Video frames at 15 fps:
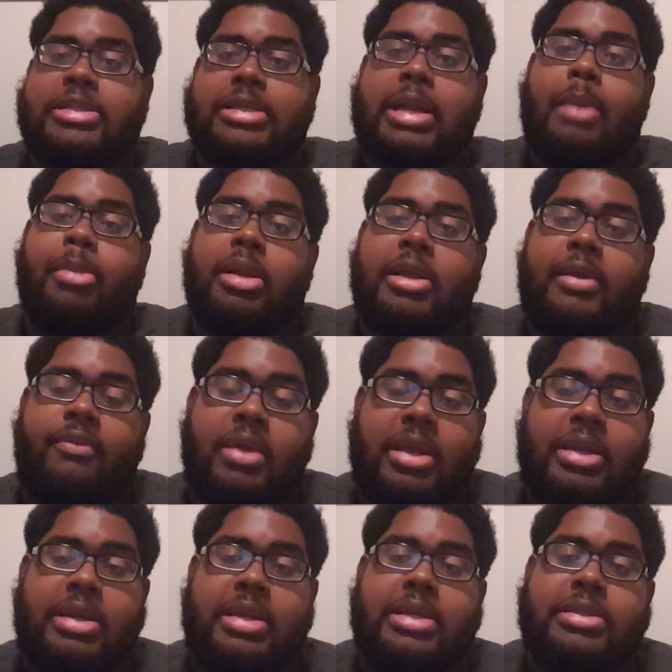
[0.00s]
and I believe that
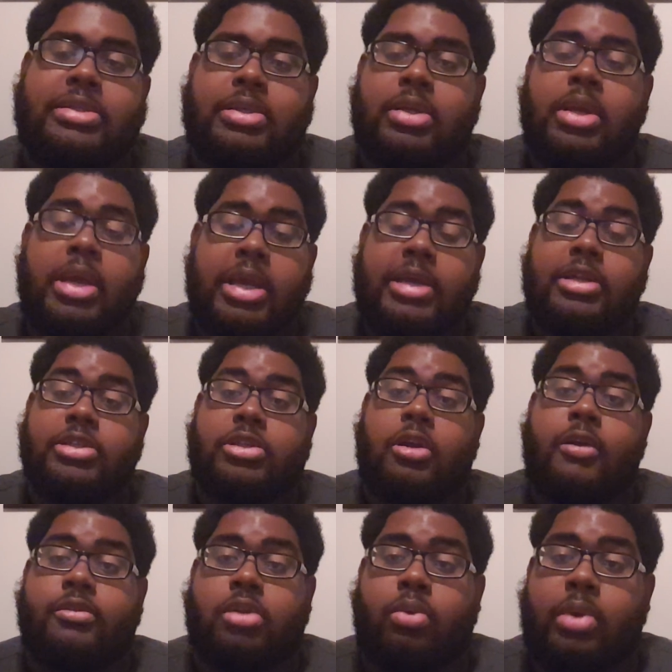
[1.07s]
he
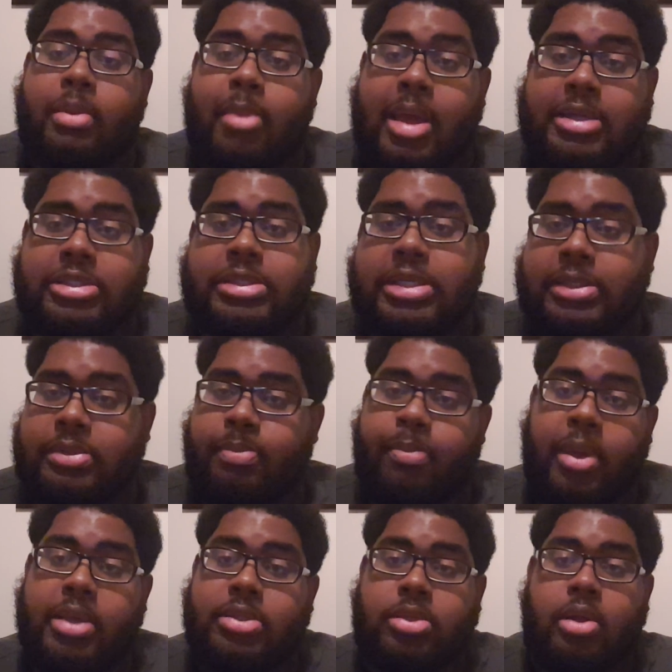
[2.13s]
deserves a rematch just
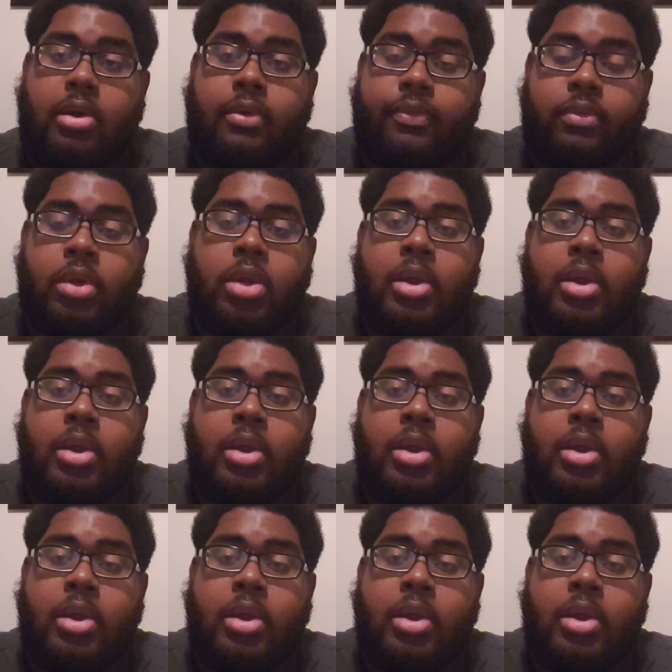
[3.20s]
based off